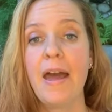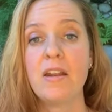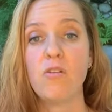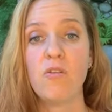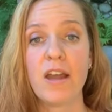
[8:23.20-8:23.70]

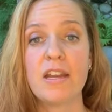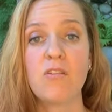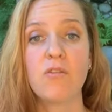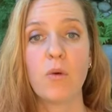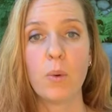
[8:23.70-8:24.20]
inviting
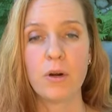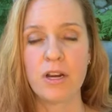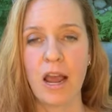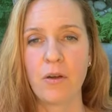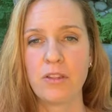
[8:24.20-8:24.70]
forward
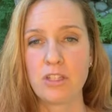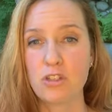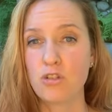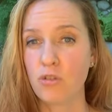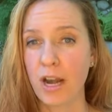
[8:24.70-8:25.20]
now the
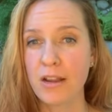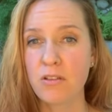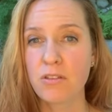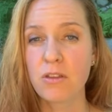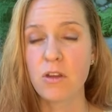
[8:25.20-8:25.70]

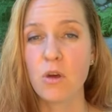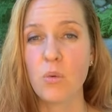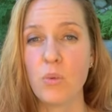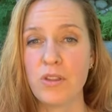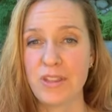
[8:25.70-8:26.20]
strength
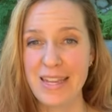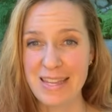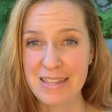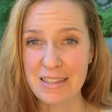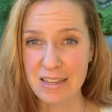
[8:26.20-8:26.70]

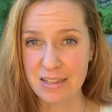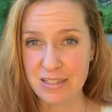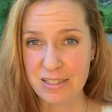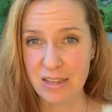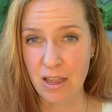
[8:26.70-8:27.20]
within
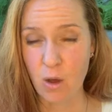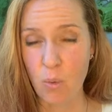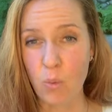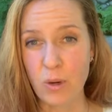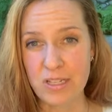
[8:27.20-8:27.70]
this
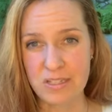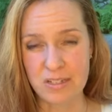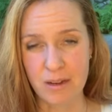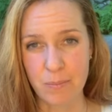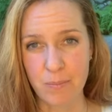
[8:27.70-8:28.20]

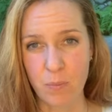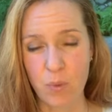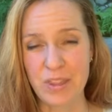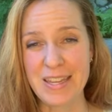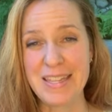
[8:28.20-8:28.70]
wisdom,
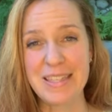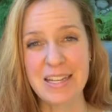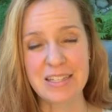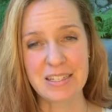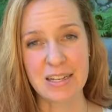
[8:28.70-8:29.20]
within
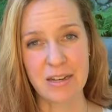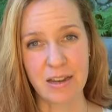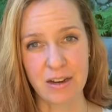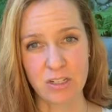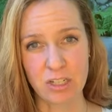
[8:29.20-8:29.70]
these
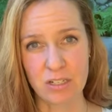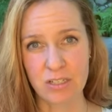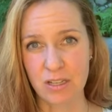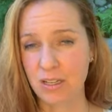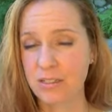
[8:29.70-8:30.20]

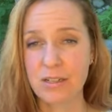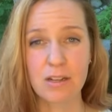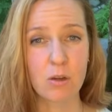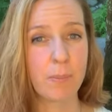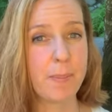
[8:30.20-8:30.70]
connections. Inviting
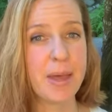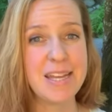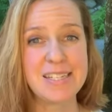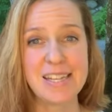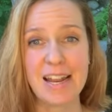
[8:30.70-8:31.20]

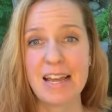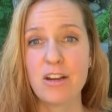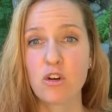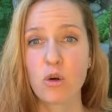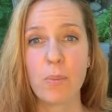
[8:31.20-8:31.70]
forward